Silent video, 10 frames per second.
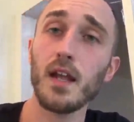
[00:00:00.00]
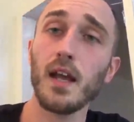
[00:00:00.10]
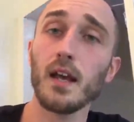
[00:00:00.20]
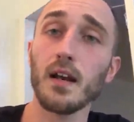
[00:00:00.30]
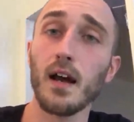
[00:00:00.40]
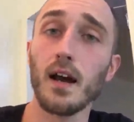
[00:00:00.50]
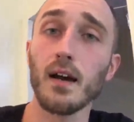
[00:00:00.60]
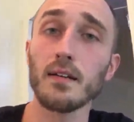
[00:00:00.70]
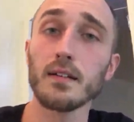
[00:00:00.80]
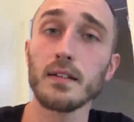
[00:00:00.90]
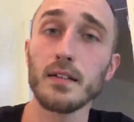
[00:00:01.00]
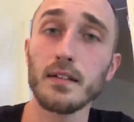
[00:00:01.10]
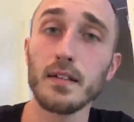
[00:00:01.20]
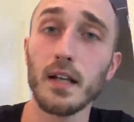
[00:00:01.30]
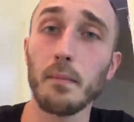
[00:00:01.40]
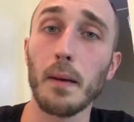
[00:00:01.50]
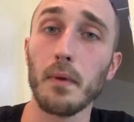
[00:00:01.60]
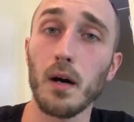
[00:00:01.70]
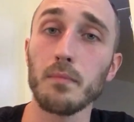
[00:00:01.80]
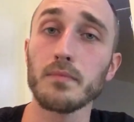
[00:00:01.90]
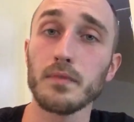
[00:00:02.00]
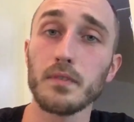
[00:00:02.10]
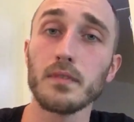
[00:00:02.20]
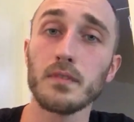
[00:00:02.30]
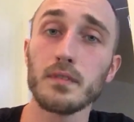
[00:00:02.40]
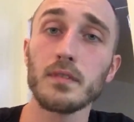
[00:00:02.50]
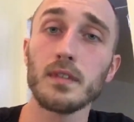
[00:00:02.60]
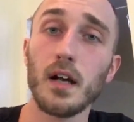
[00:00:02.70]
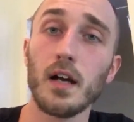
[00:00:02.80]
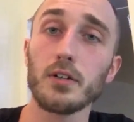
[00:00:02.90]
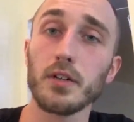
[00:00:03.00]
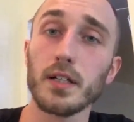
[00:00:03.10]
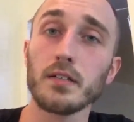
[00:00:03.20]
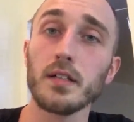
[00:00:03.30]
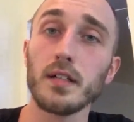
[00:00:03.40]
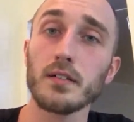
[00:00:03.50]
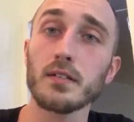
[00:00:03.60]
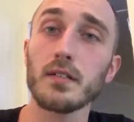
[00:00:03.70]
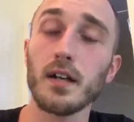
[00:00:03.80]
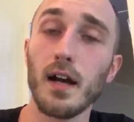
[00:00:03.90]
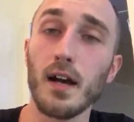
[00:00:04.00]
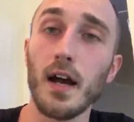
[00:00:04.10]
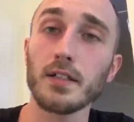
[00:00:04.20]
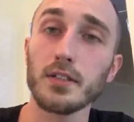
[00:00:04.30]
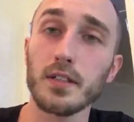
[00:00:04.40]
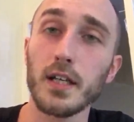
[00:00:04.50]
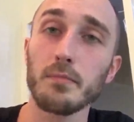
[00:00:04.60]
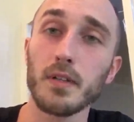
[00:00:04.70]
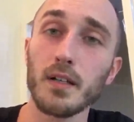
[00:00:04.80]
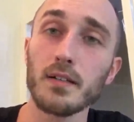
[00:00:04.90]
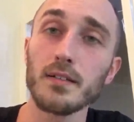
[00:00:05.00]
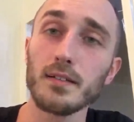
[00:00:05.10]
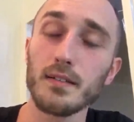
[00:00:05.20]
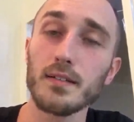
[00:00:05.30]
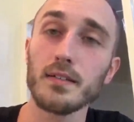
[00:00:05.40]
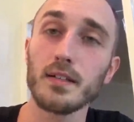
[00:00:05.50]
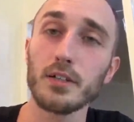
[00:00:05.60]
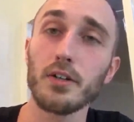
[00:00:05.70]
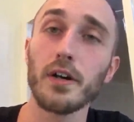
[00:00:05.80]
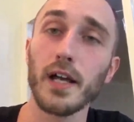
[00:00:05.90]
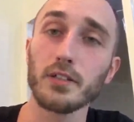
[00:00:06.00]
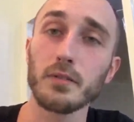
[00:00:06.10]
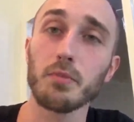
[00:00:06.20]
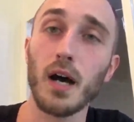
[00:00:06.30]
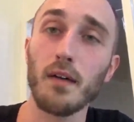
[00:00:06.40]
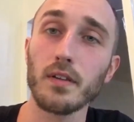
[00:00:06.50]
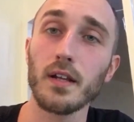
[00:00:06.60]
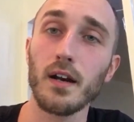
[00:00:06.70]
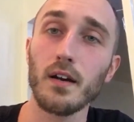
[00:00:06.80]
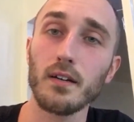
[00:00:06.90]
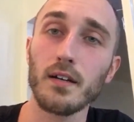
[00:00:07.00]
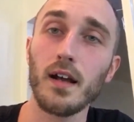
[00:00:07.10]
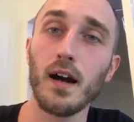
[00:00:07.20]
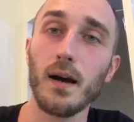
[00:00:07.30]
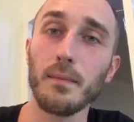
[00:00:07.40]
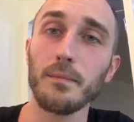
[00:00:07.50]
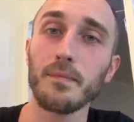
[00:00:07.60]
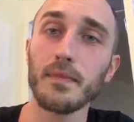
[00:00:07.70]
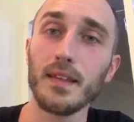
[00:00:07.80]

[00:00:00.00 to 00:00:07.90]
And my mom agrees that it's I should keep the urination private there. All